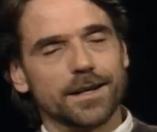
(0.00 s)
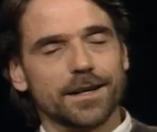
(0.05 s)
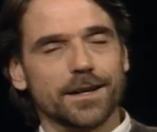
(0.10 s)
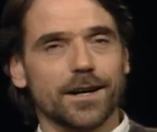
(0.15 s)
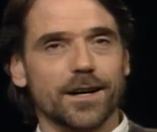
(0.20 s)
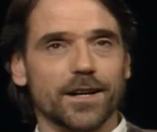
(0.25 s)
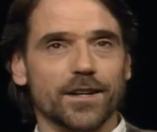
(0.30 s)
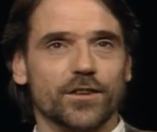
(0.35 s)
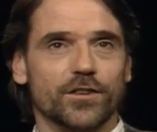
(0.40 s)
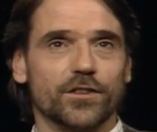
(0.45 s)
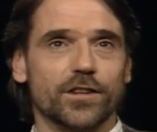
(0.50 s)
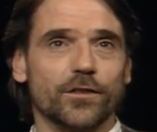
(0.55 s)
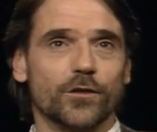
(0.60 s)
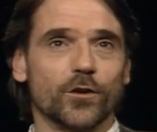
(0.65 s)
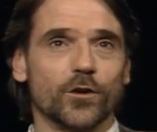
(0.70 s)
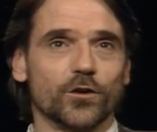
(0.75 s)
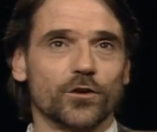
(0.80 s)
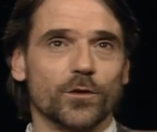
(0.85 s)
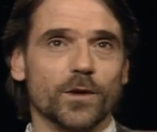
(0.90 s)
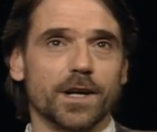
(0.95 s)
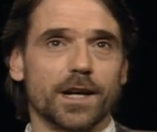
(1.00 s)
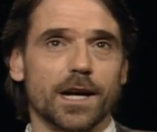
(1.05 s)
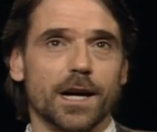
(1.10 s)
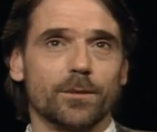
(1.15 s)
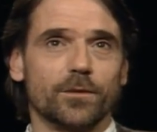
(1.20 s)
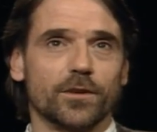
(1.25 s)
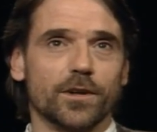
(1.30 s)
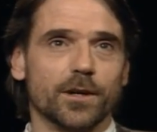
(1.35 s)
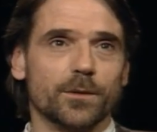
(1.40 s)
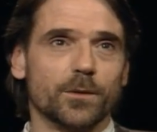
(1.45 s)
It's difficult to
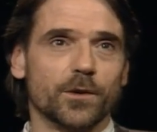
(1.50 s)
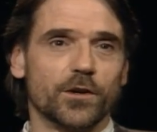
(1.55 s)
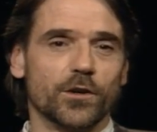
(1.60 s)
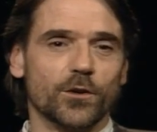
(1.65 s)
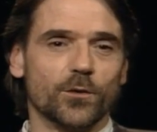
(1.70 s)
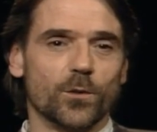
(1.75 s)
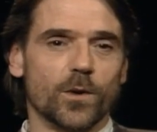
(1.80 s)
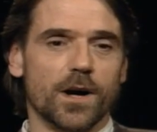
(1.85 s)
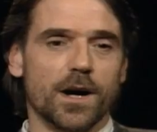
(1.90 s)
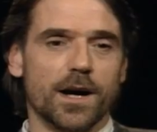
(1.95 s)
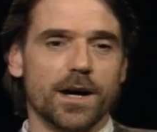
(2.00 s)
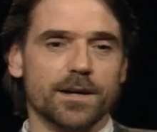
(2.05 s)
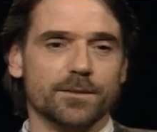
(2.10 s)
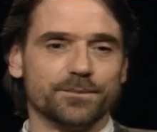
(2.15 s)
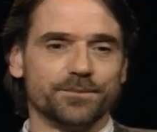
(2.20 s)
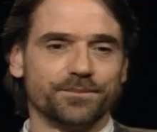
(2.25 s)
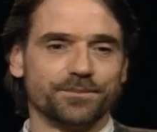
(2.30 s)
encapsulate, which is why